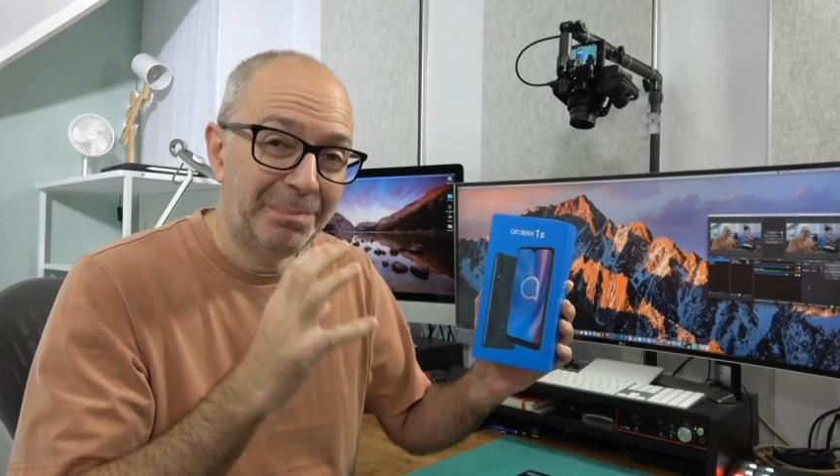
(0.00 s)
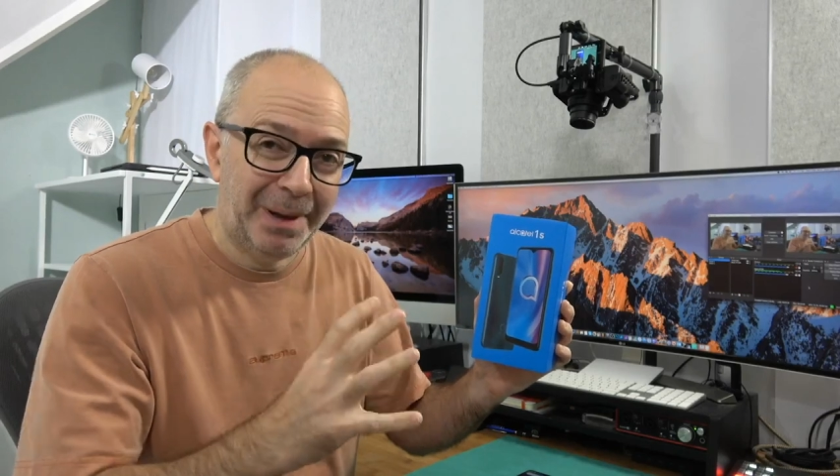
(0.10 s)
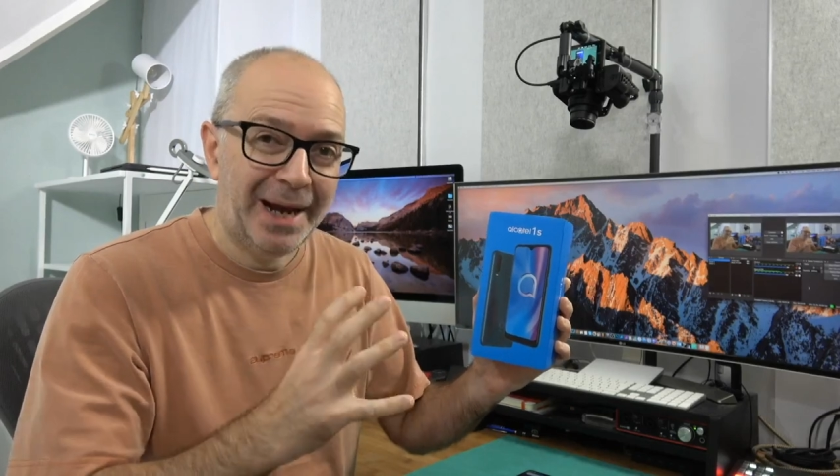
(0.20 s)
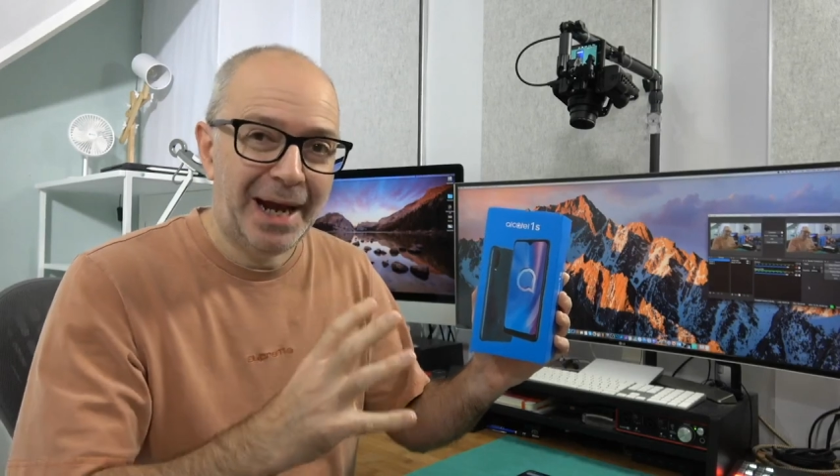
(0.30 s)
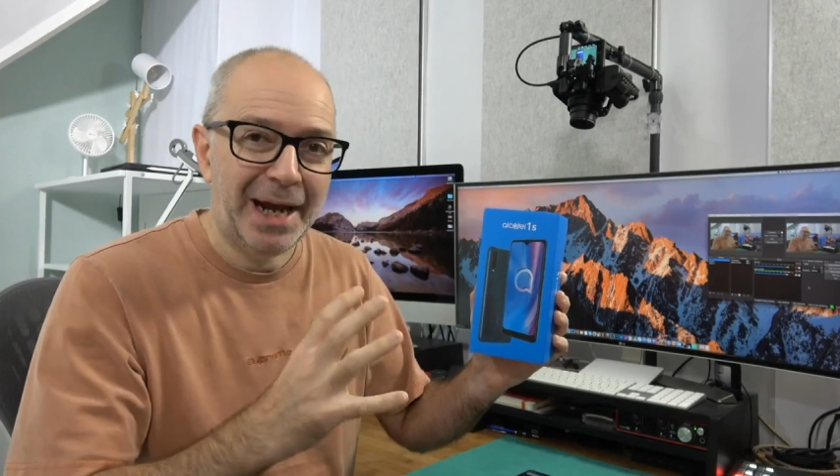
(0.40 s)

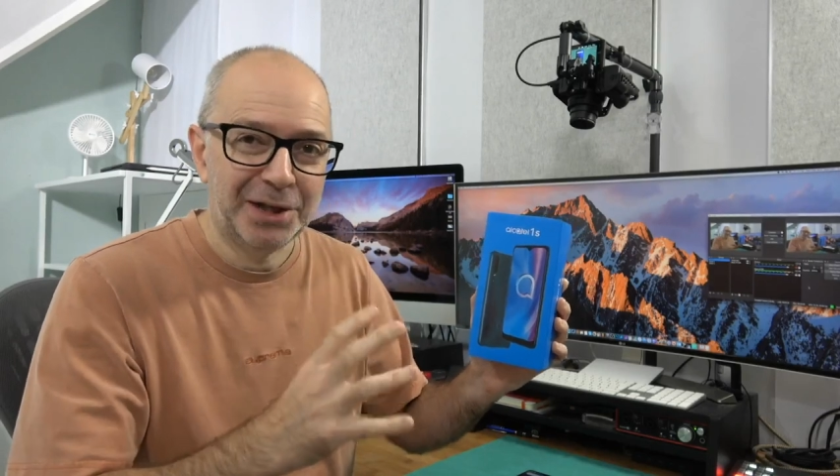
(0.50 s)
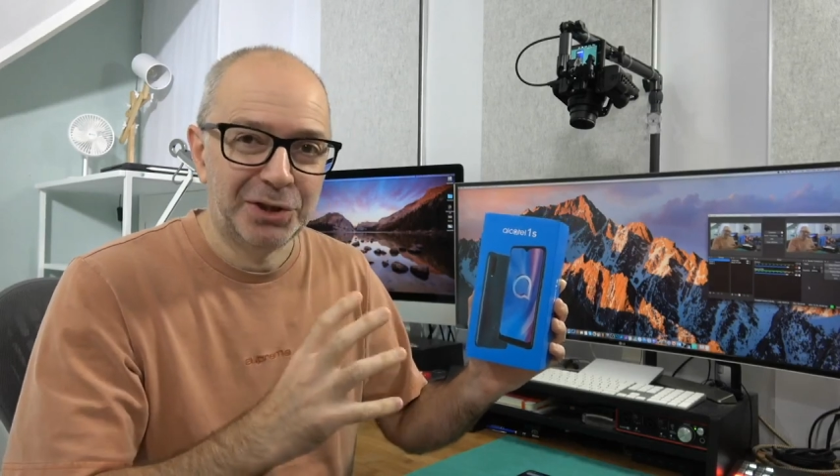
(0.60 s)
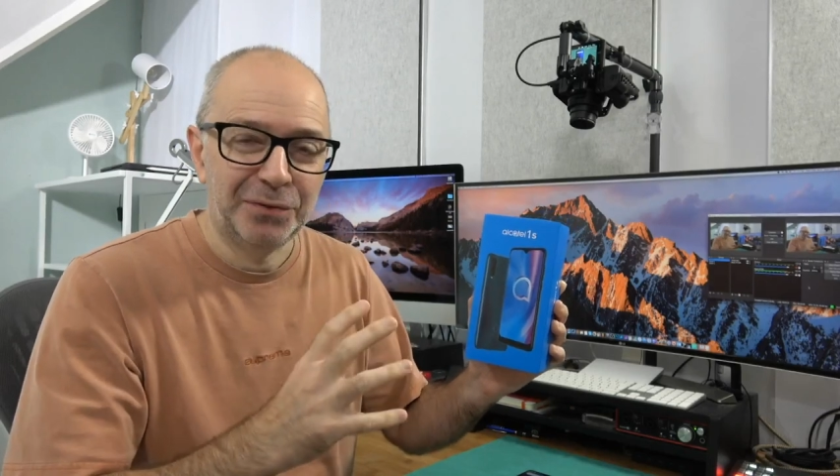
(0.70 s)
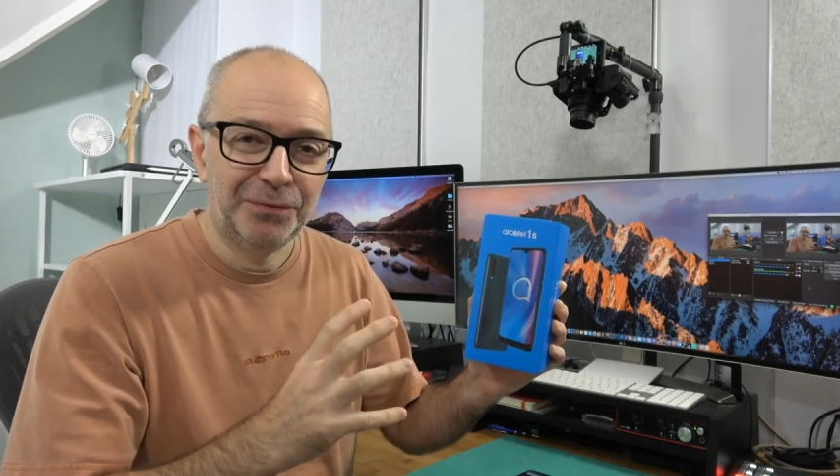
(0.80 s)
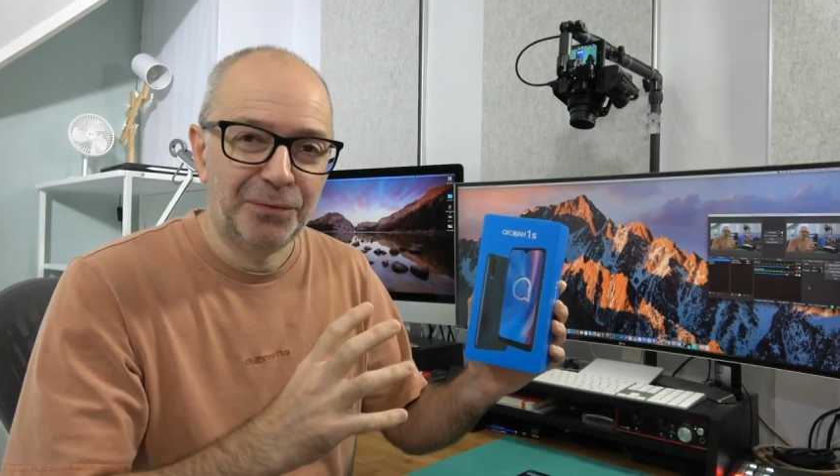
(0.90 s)
packed
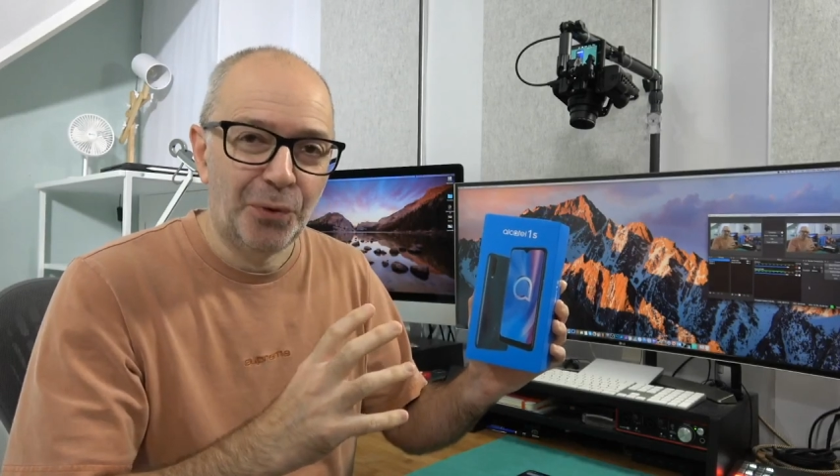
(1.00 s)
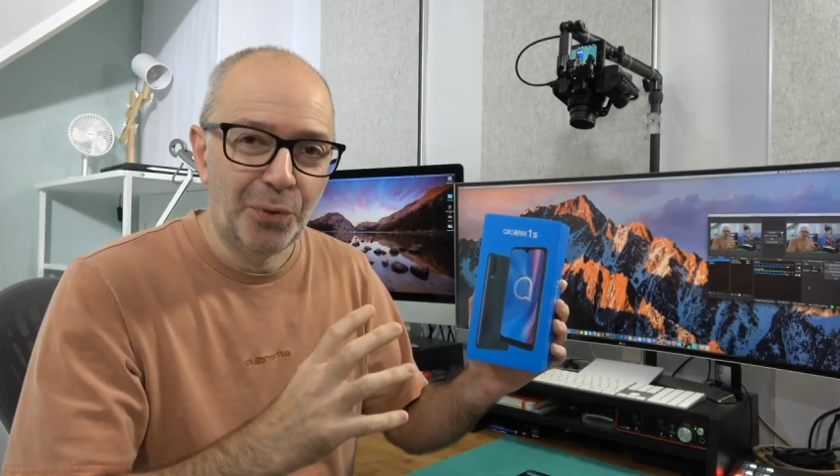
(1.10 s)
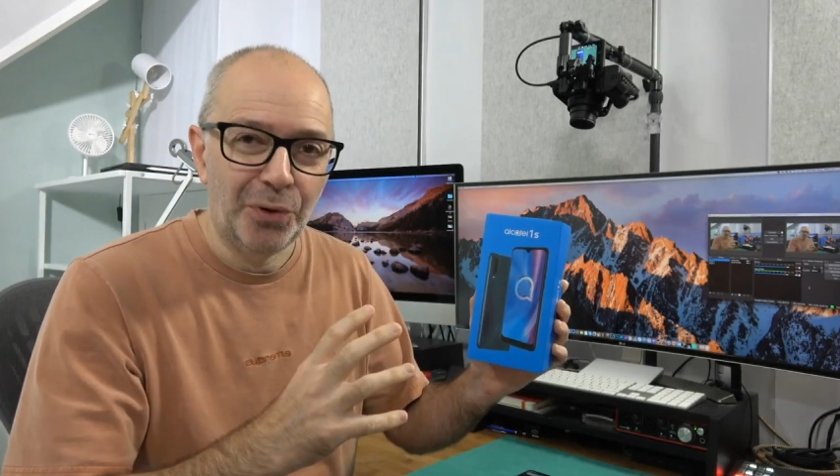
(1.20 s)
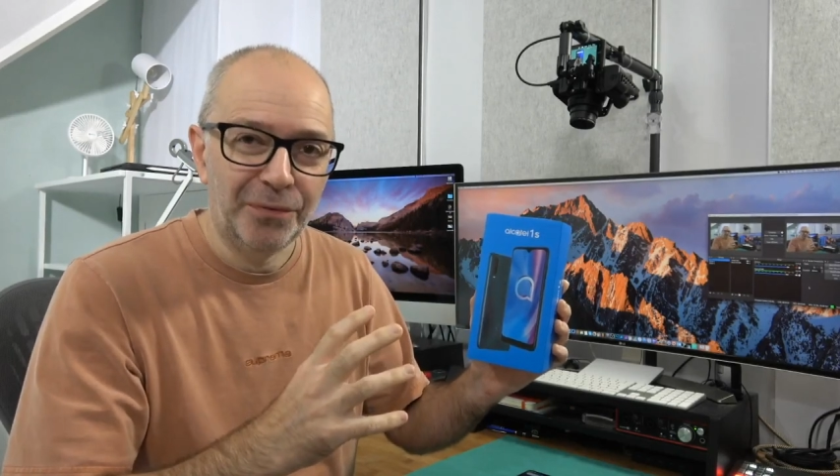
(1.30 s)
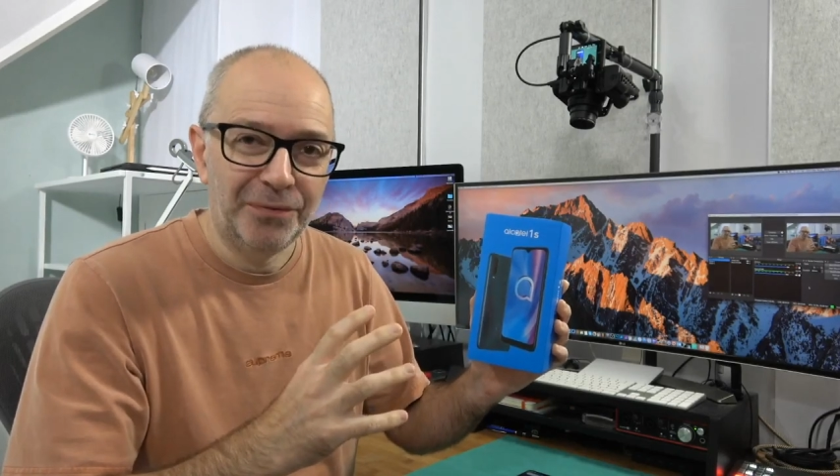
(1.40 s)

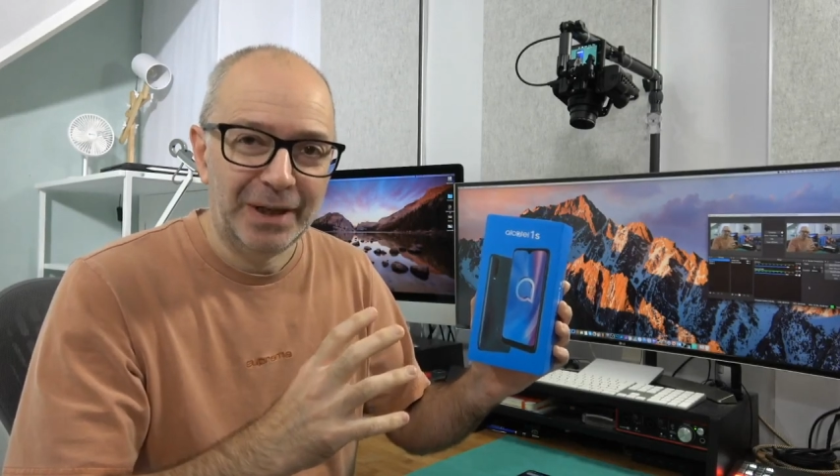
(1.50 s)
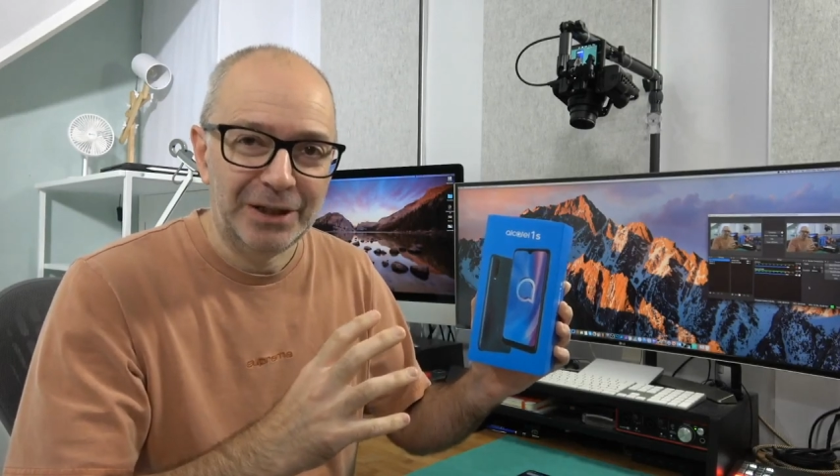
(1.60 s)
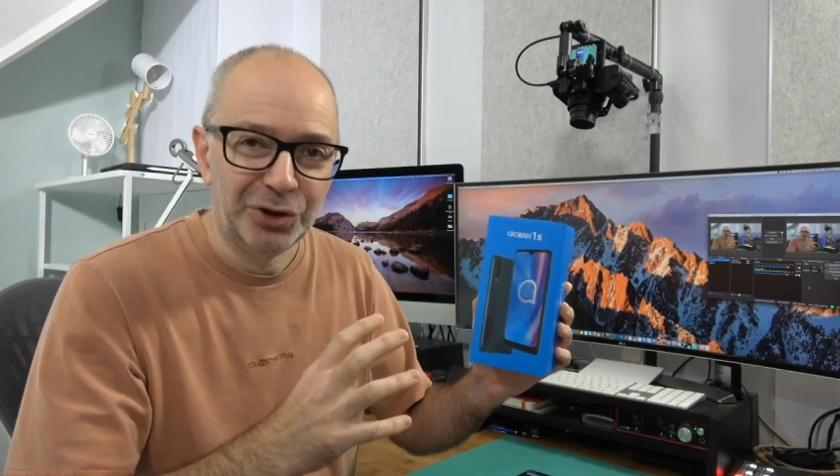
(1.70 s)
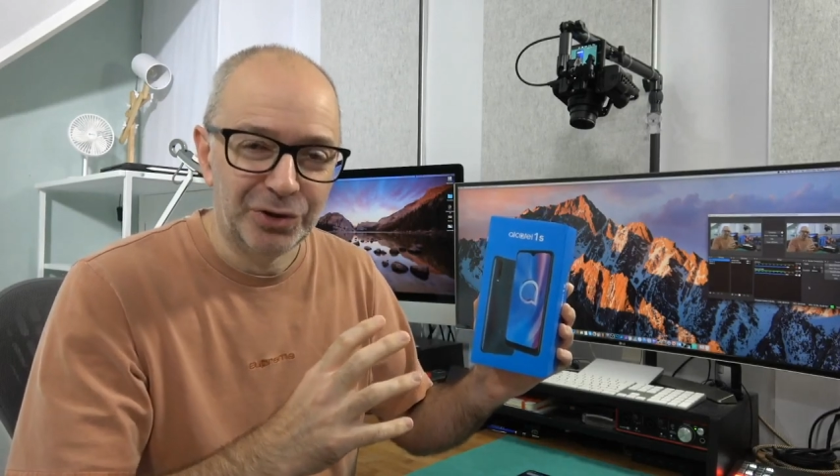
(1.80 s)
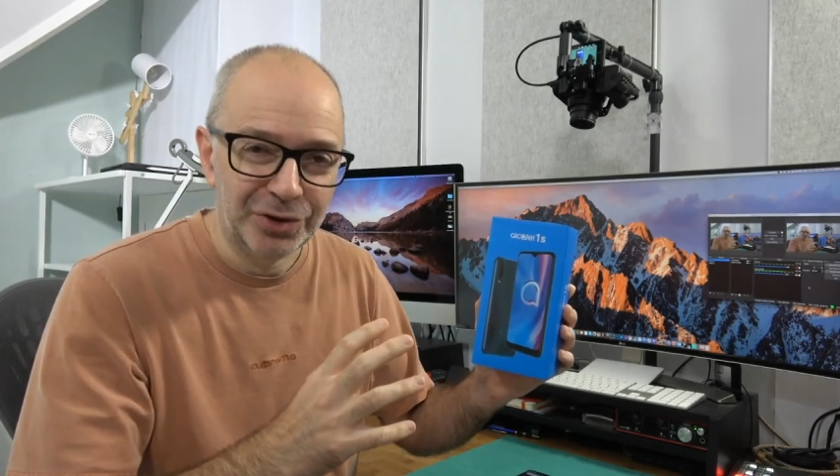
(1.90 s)
full of
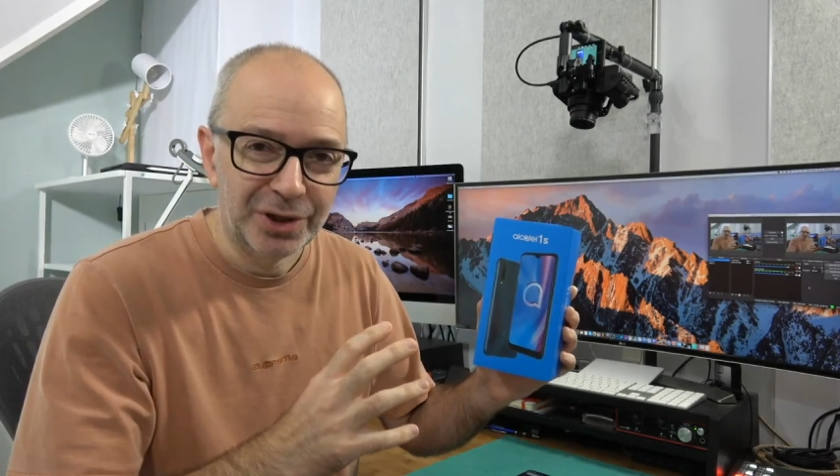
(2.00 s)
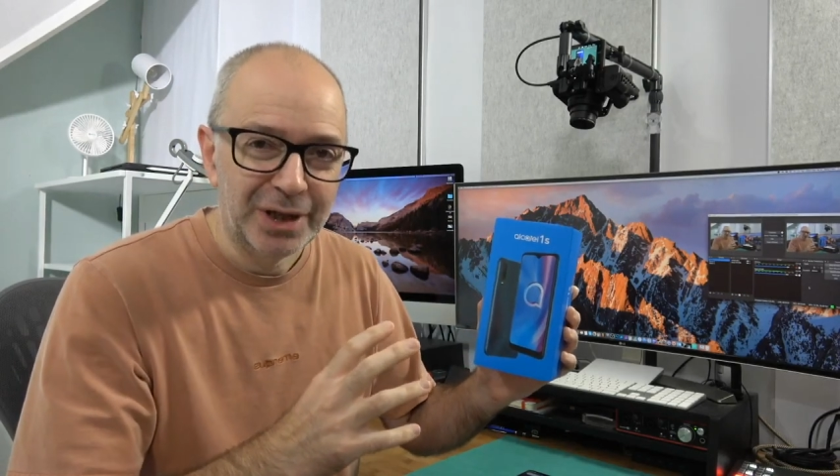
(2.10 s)
features.